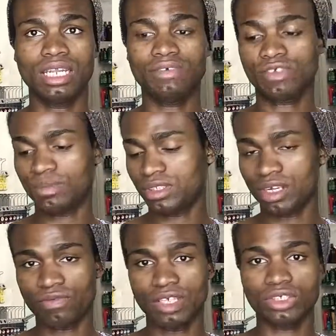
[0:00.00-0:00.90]
left
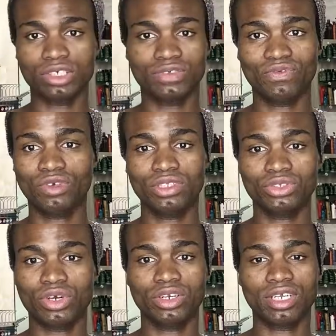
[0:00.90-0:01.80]
himself and just
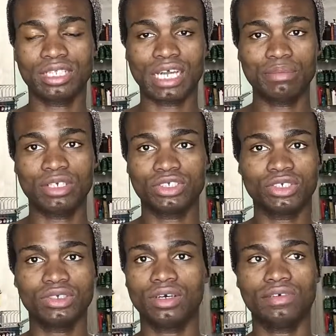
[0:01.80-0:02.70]
flew into another
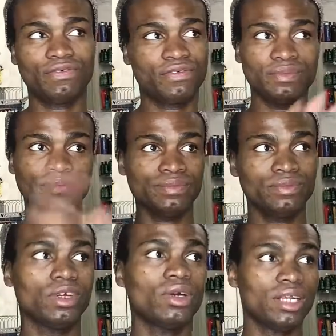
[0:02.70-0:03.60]
dimension of
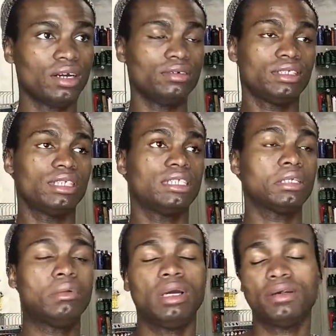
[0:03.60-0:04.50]

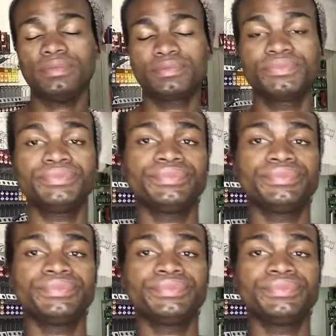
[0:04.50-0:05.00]
unhealthiness. Oh well.